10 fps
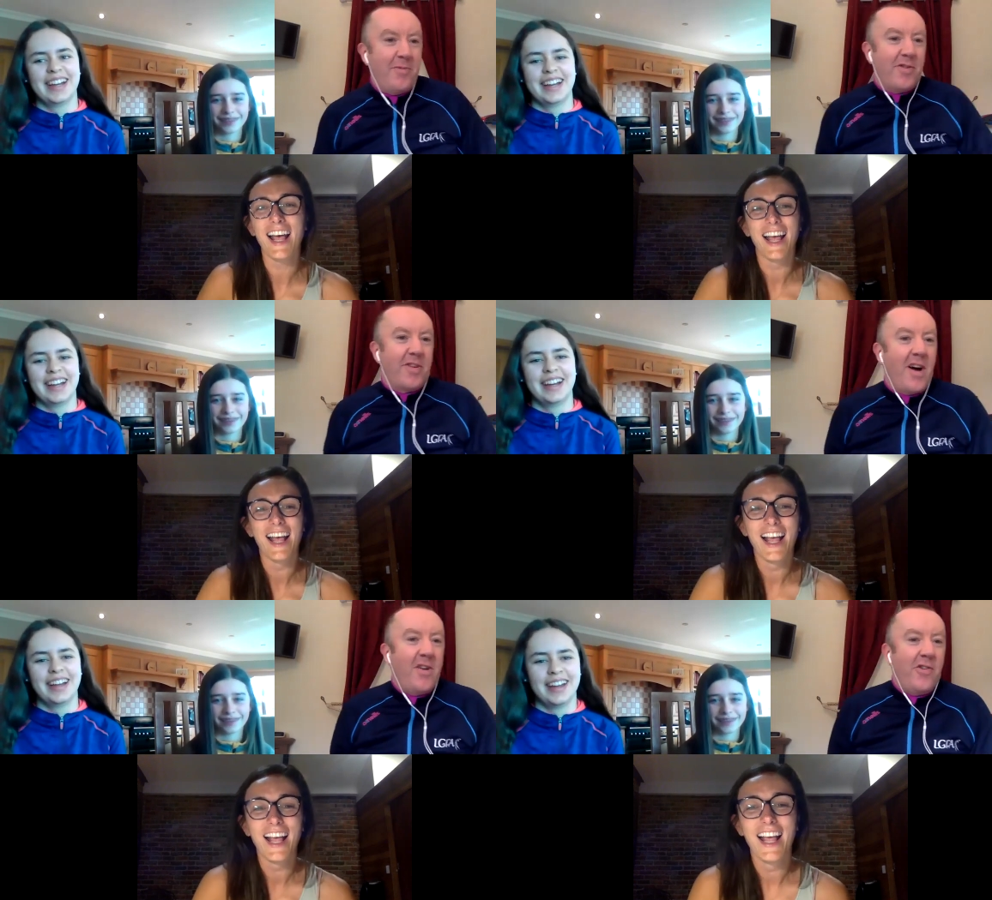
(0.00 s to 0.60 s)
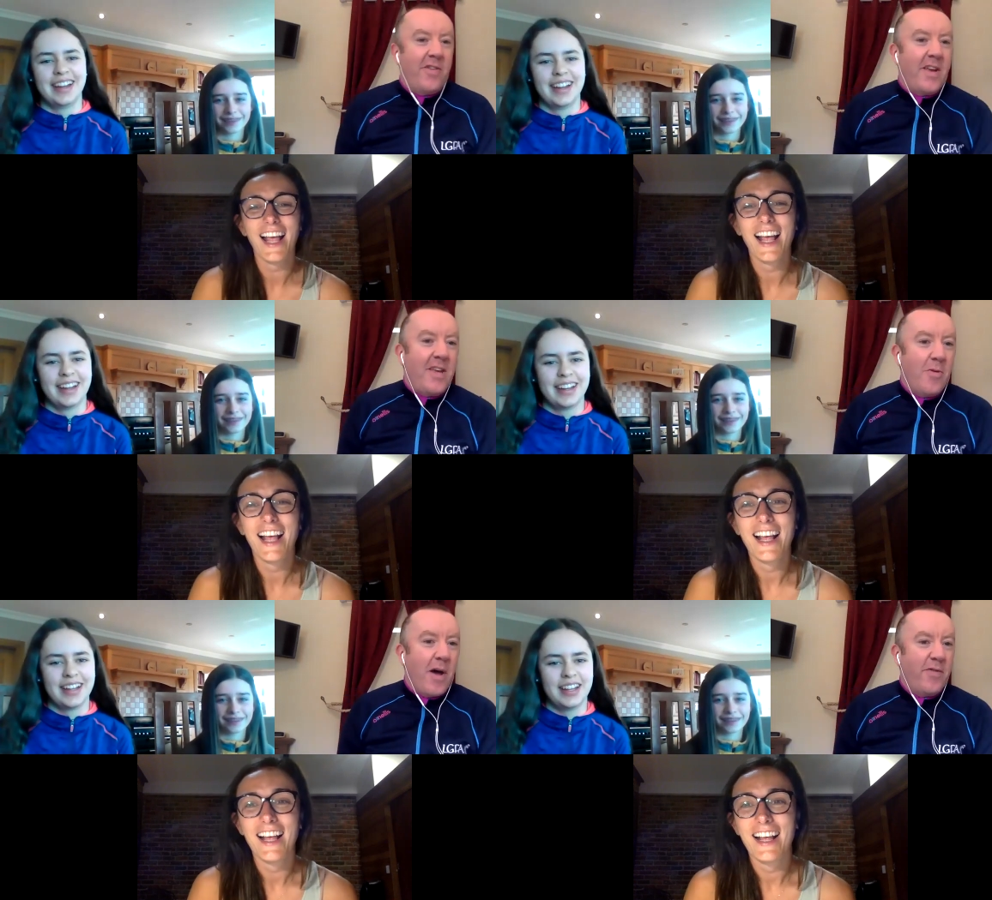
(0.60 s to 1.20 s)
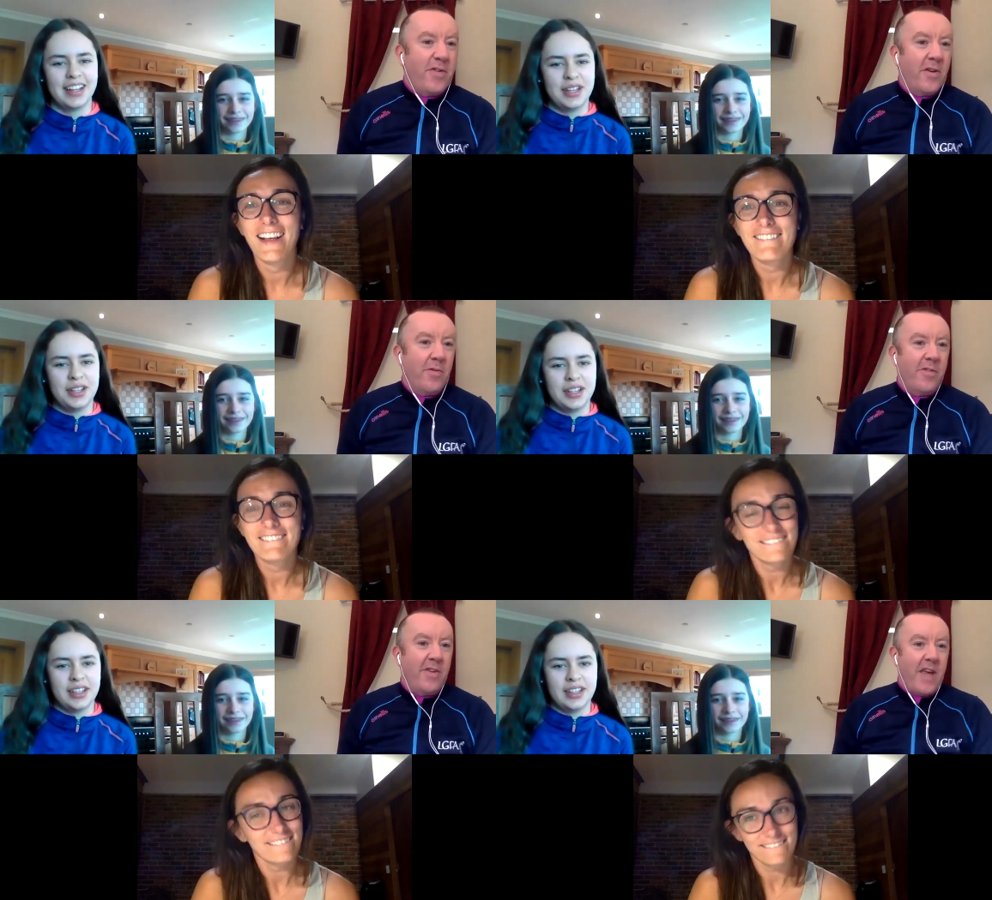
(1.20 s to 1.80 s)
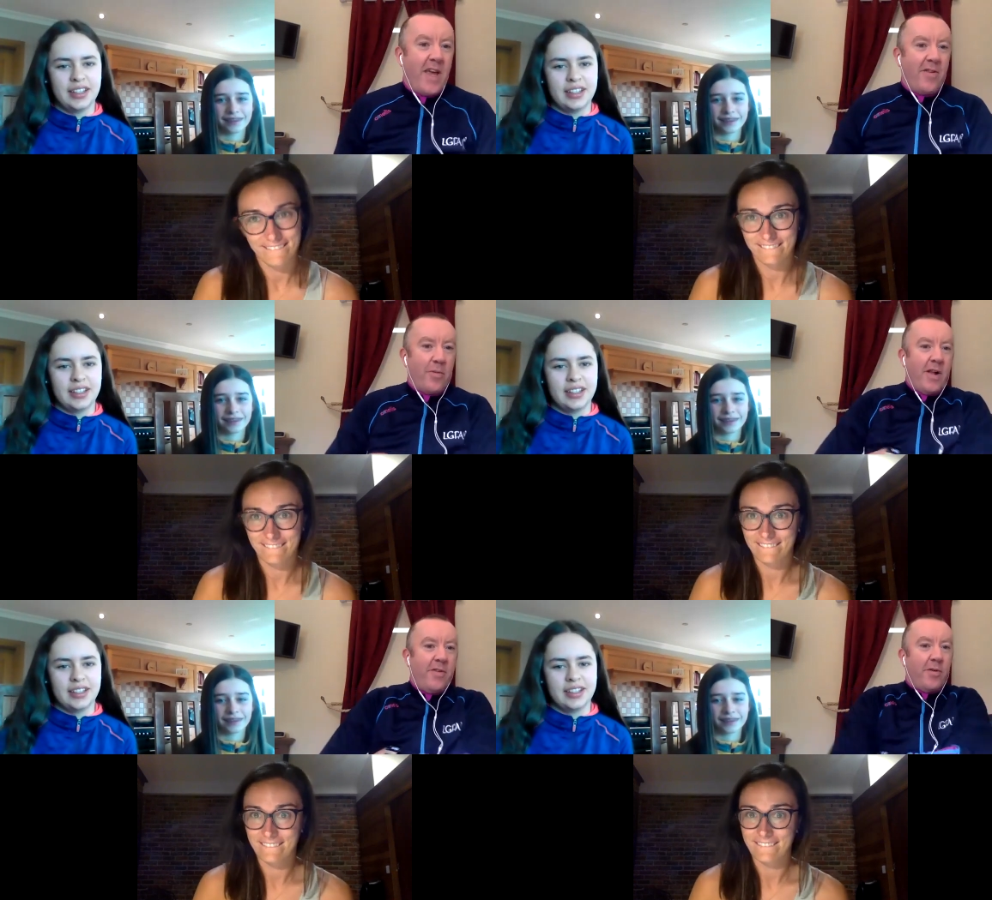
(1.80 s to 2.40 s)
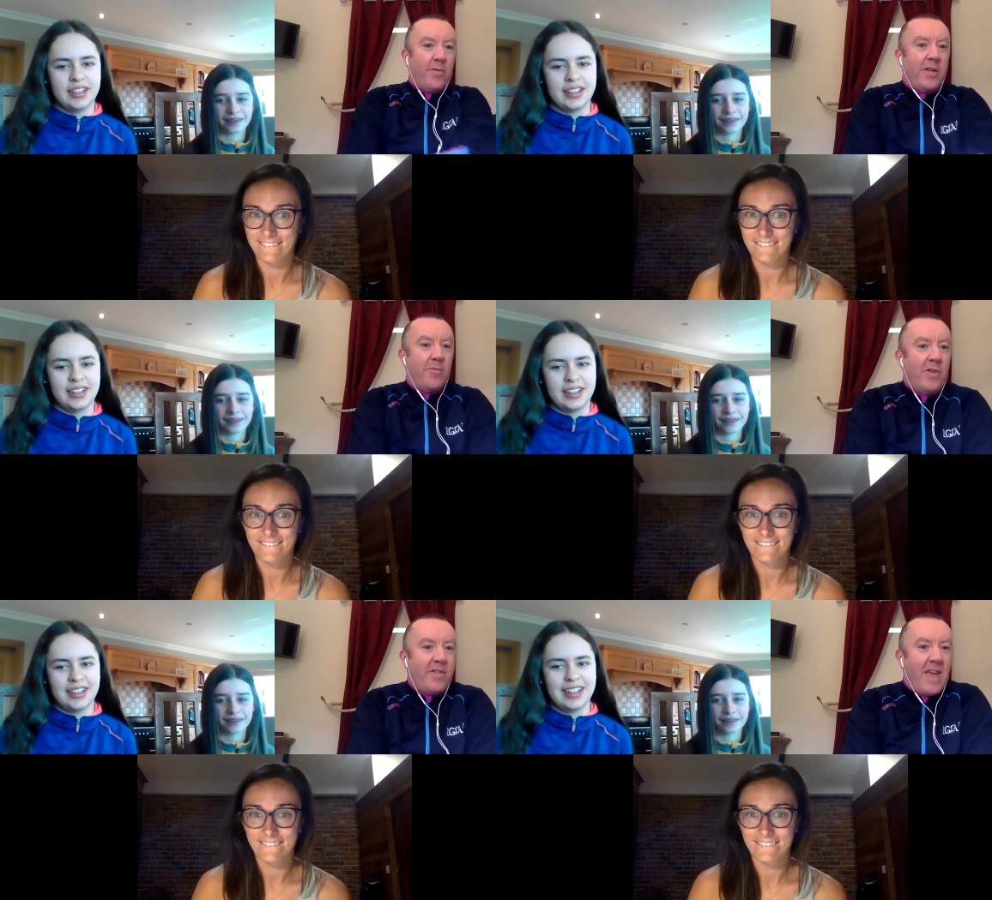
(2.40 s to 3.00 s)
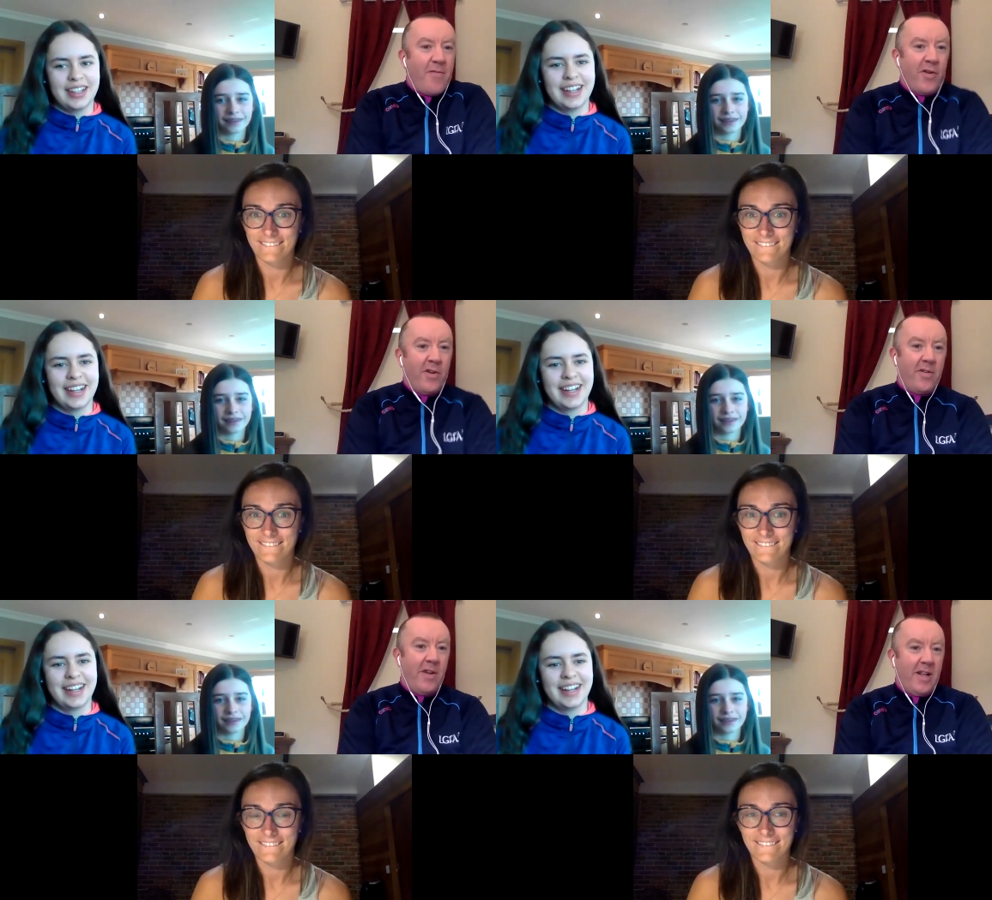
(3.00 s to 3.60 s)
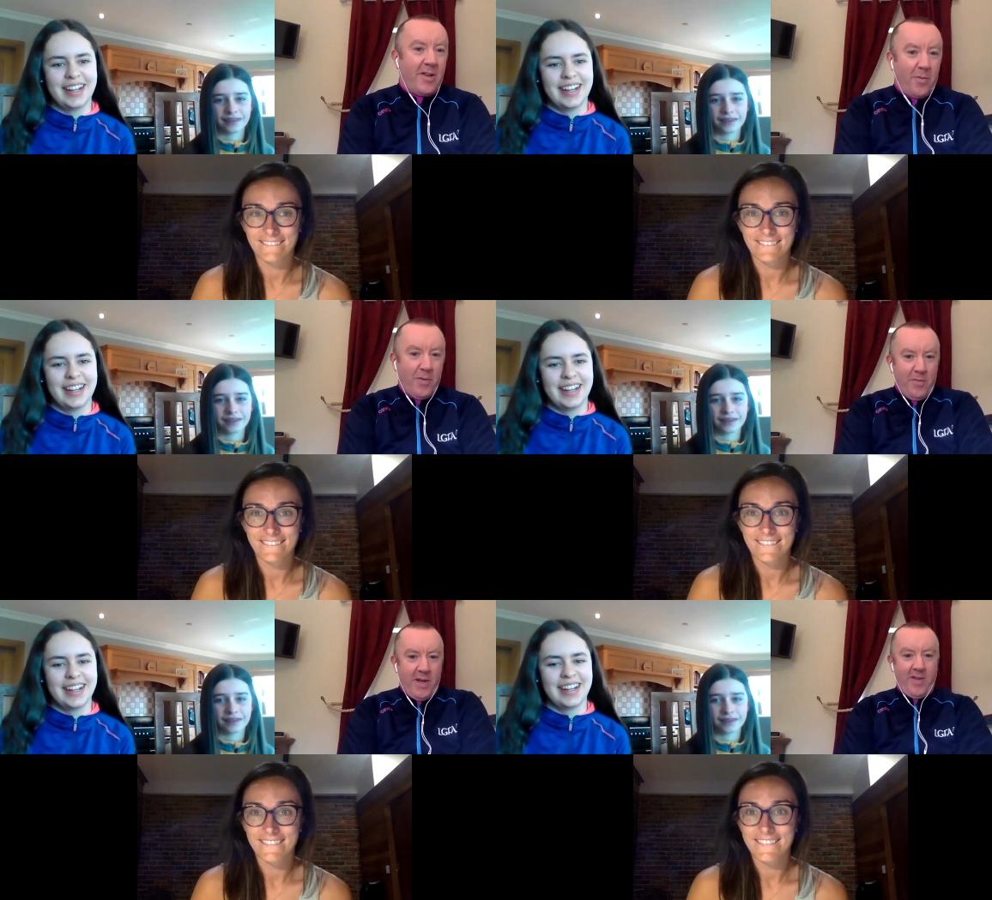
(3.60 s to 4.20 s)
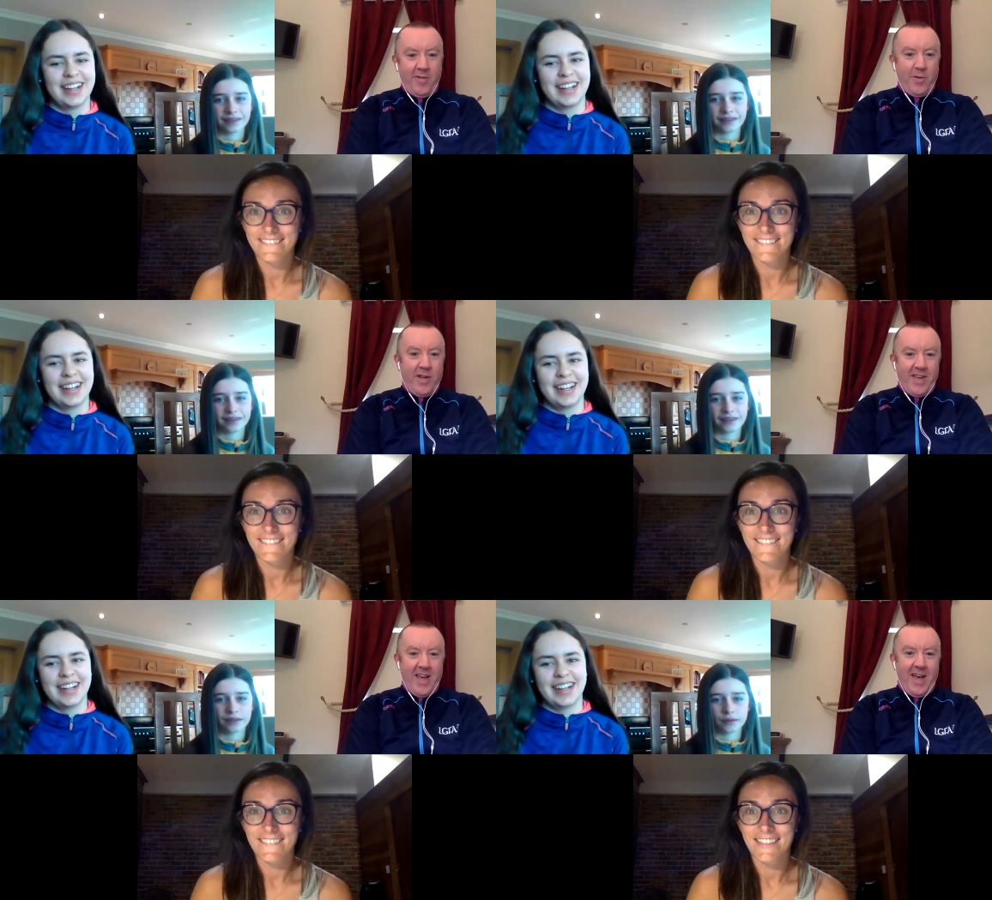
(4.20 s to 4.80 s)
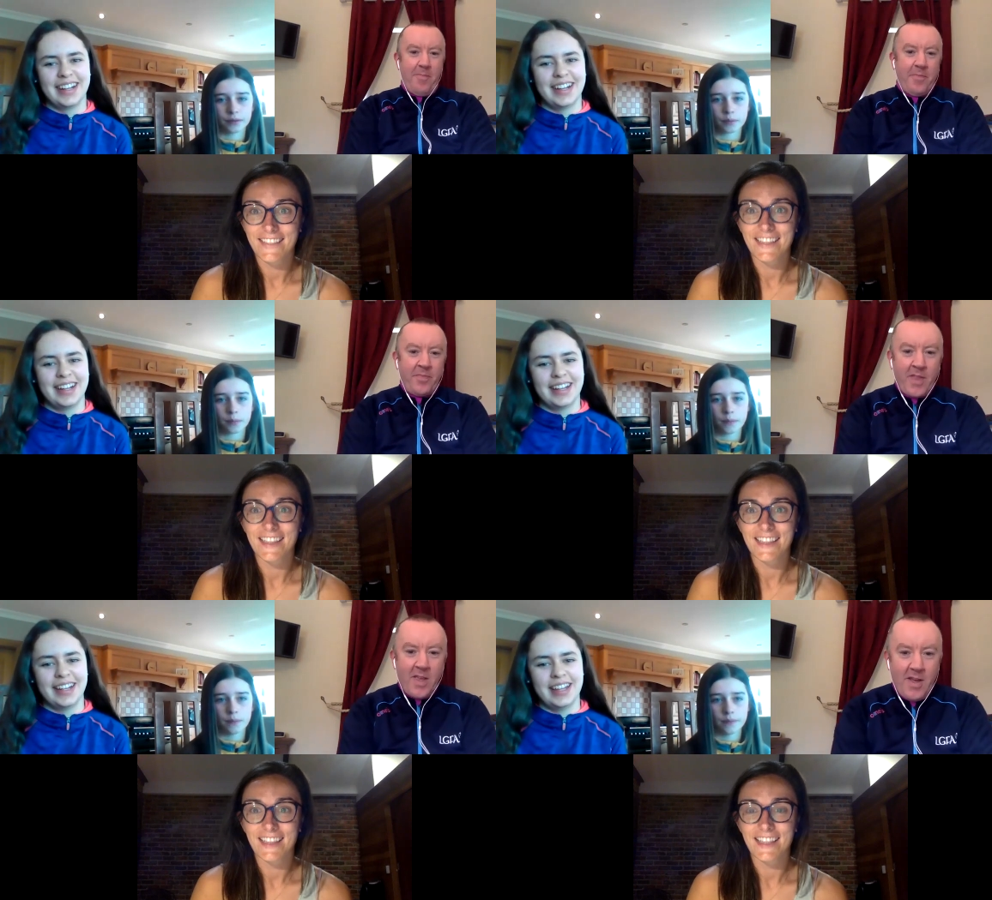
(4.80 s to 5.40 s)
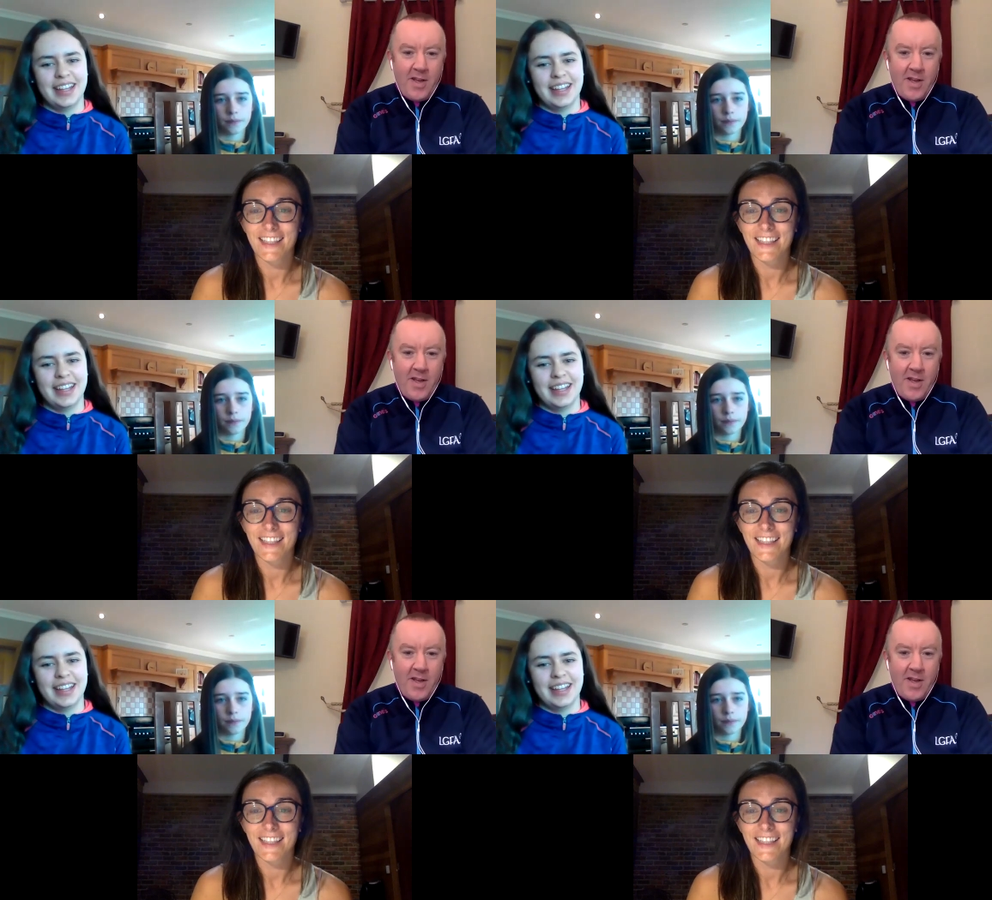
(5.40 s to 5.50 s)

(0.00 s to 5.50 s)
Speaker 1: I'm just conscious that you have school today as well, so we'll we'll stay for another little couple of minutes with um,